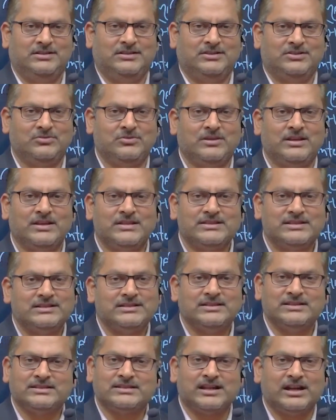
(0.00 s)
So you can see
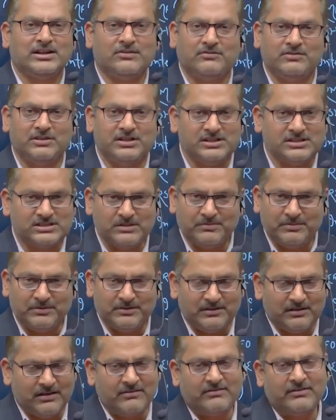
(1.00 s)
this kind of leadership in
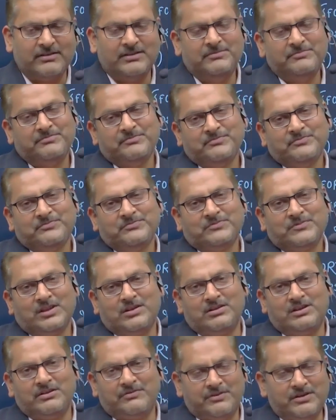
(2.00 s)
country.
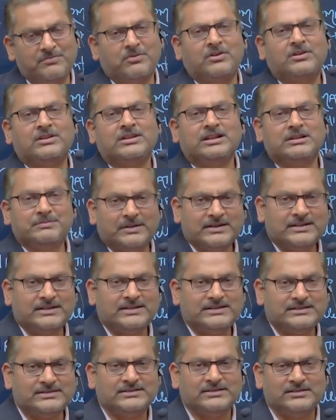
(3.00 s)
Different political
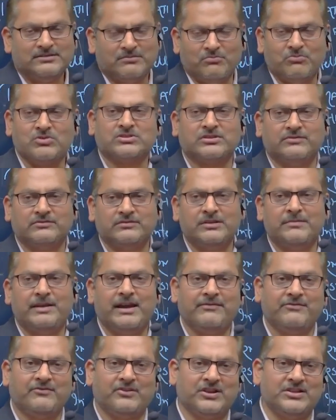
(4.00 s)
parties, most of them
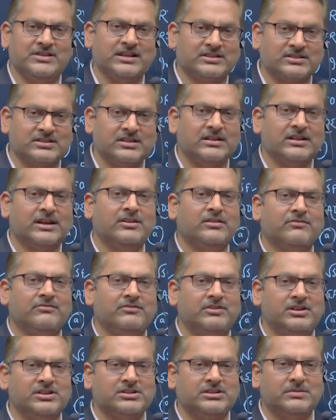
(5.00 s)
have transactional kind of
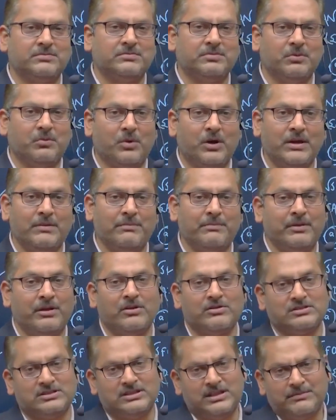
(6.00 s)
leadership. Why?
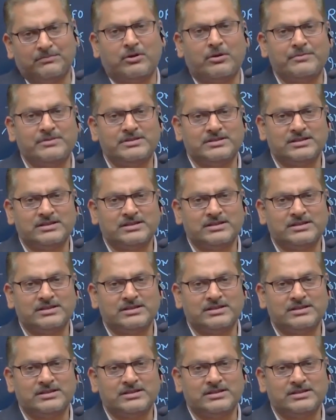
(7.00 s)
Because they promise